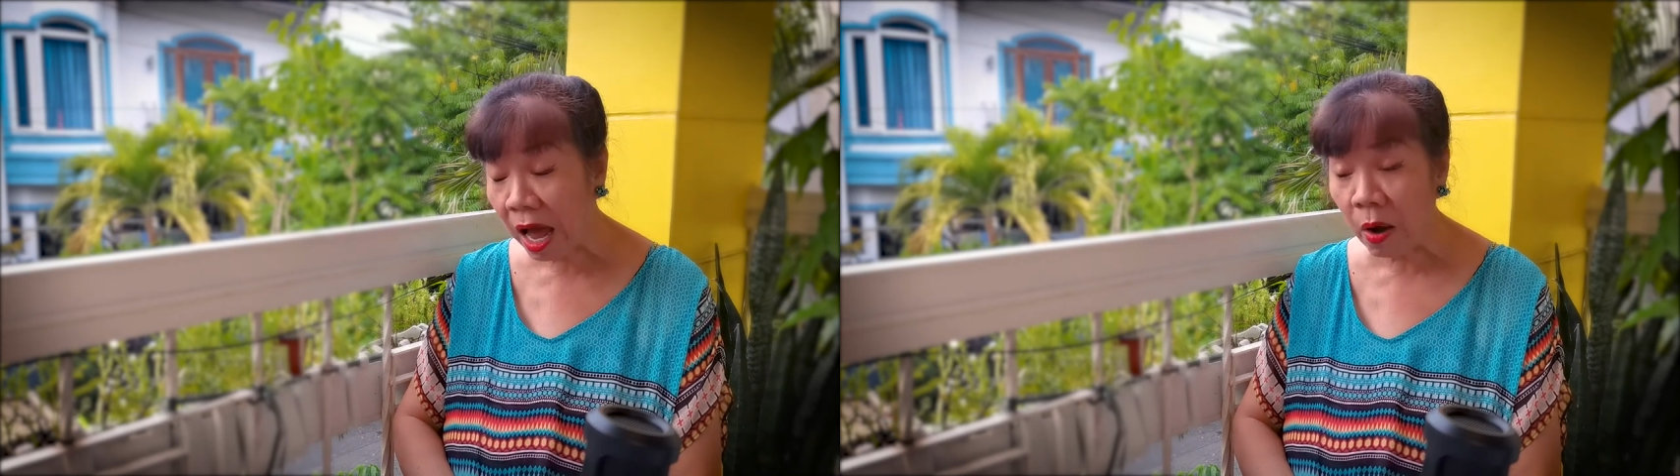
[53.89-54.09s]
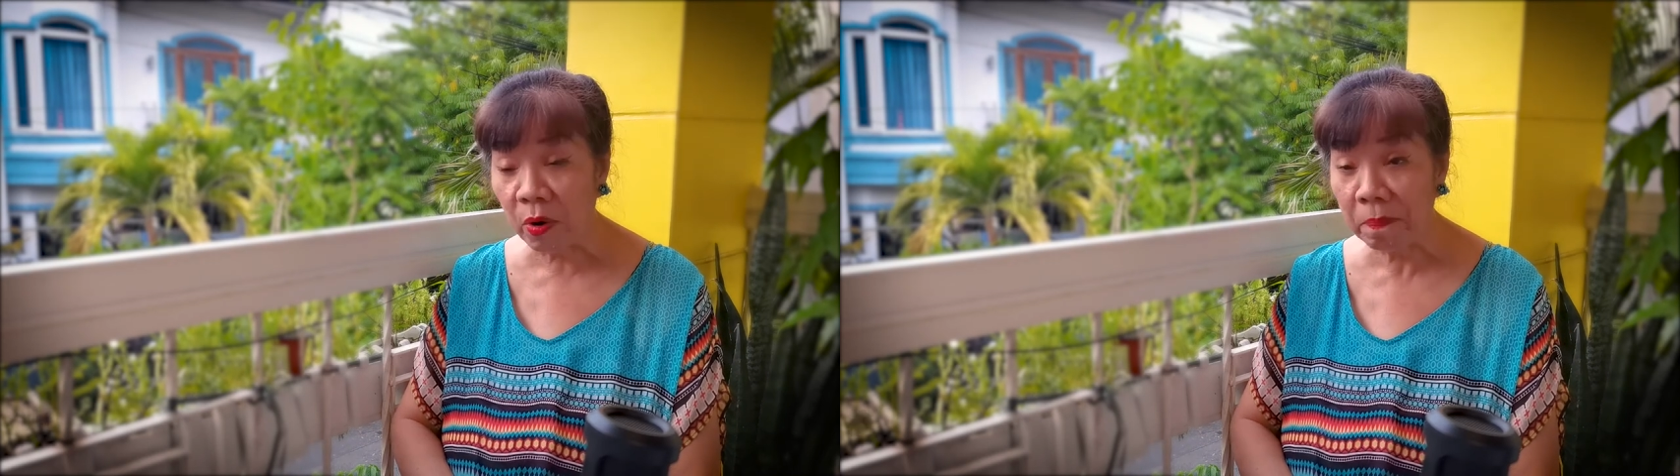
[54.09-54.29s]

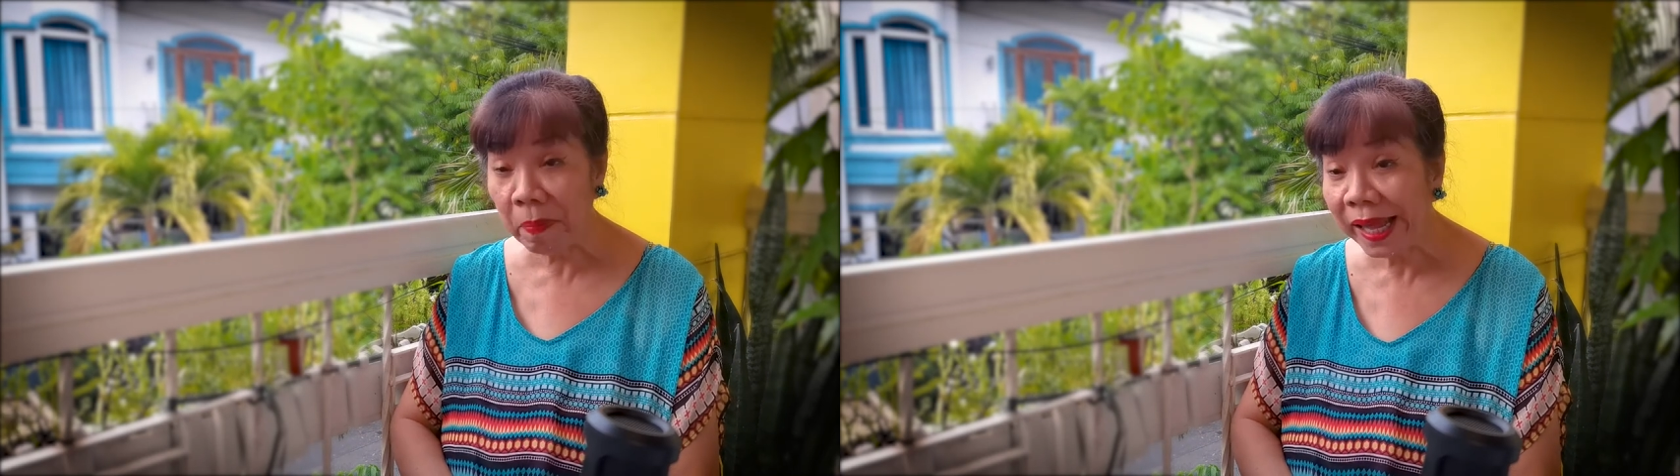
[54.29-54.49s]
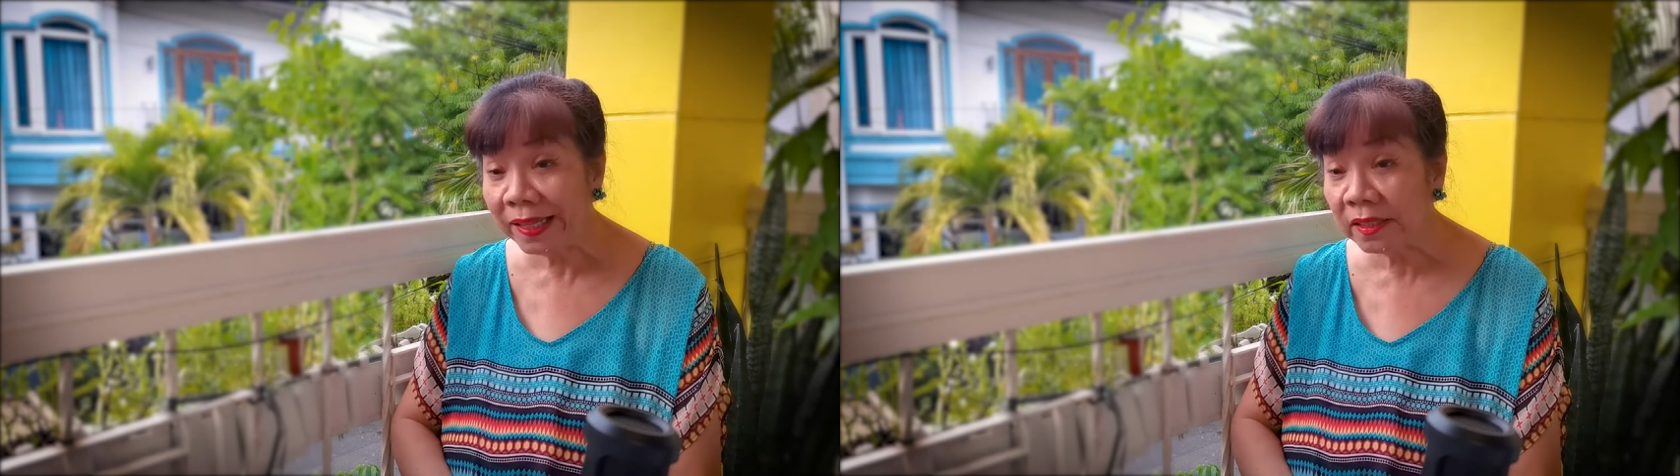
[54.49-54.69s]
our
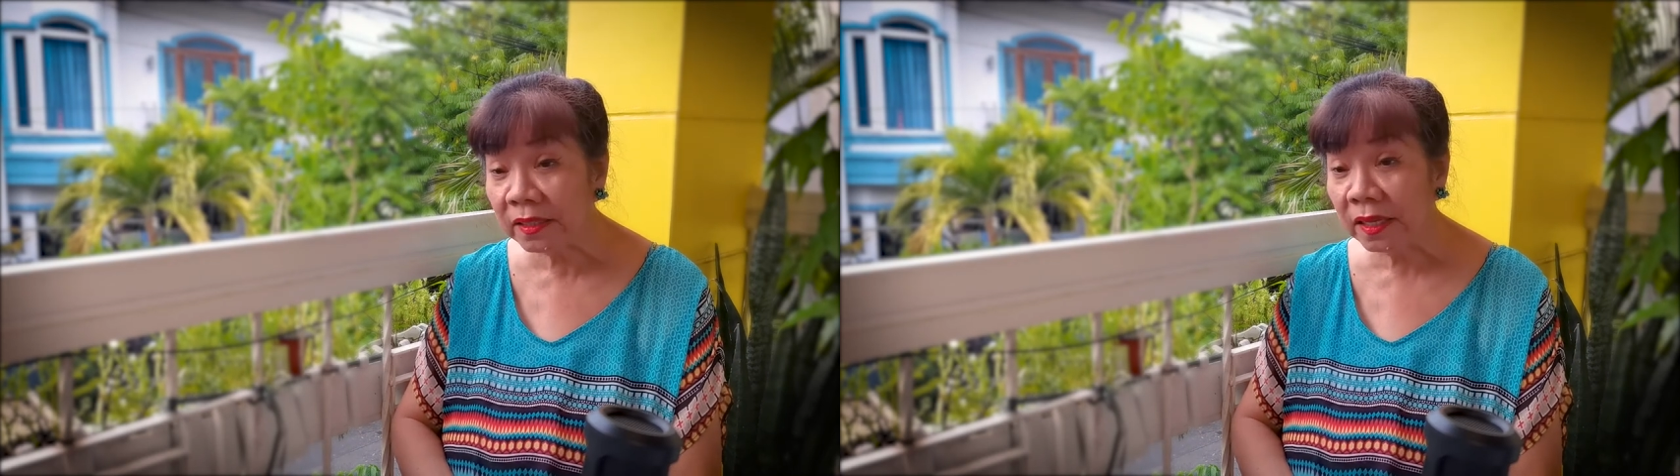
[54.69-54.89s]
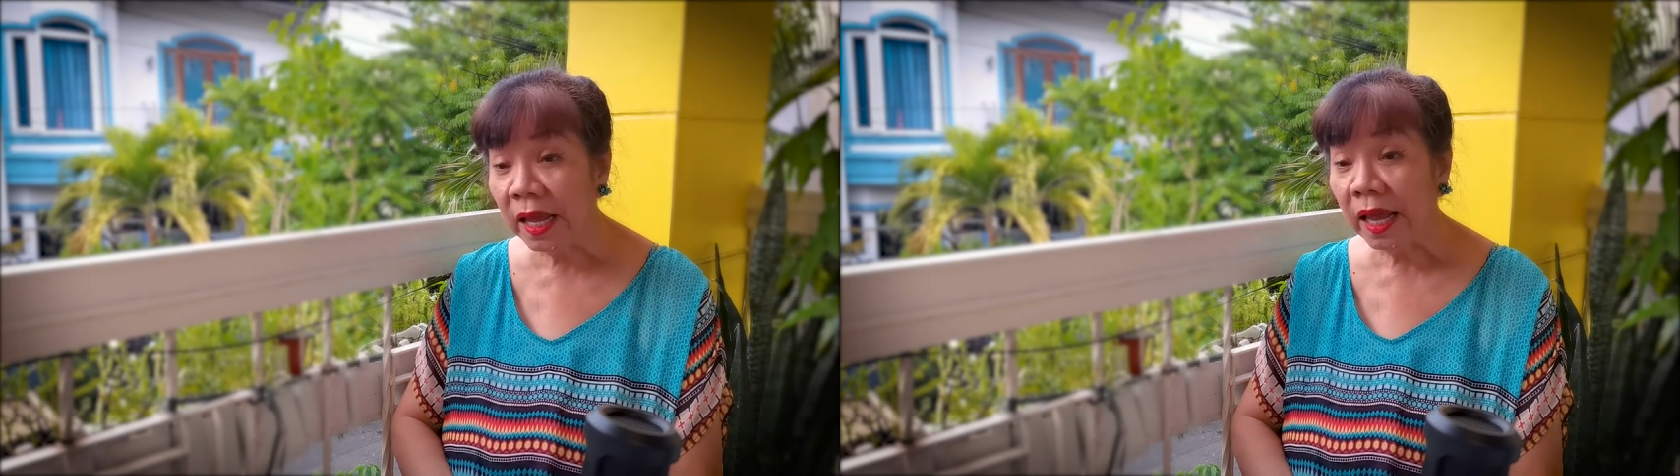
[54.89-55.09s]

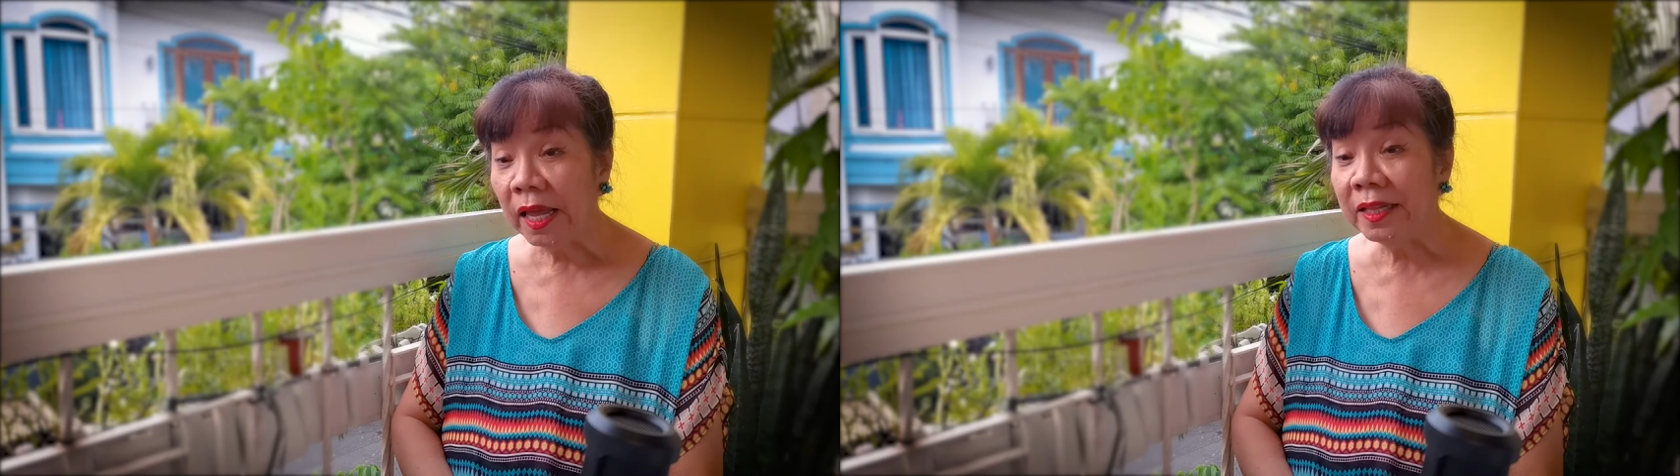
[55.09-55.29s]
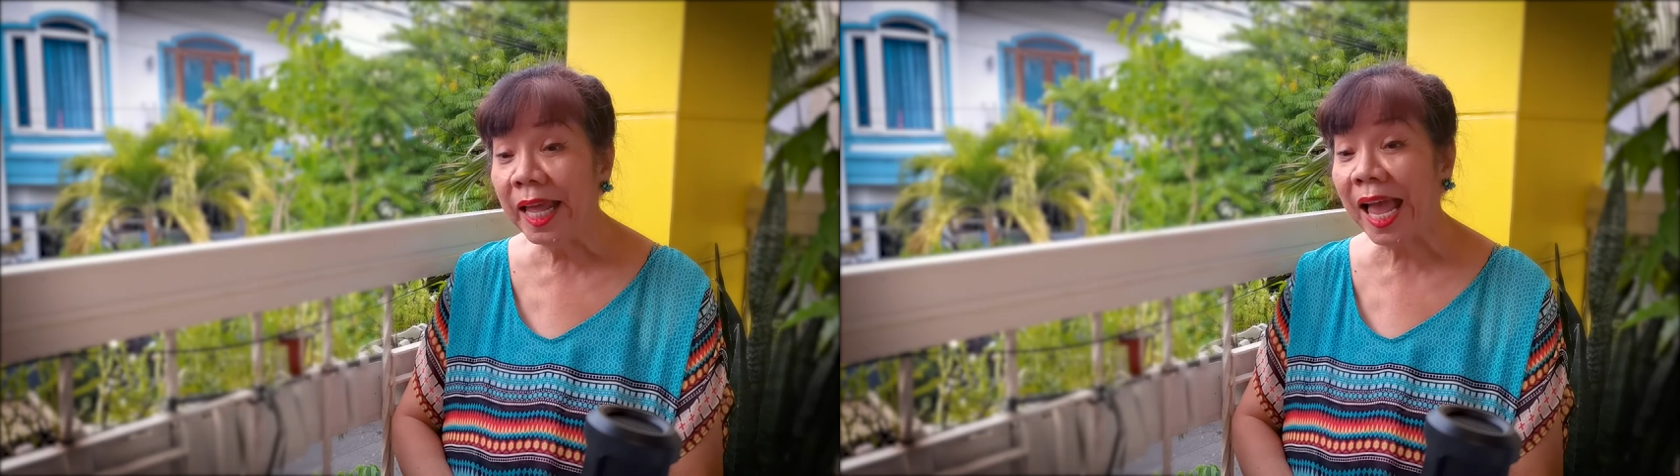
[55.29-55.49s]
pets, they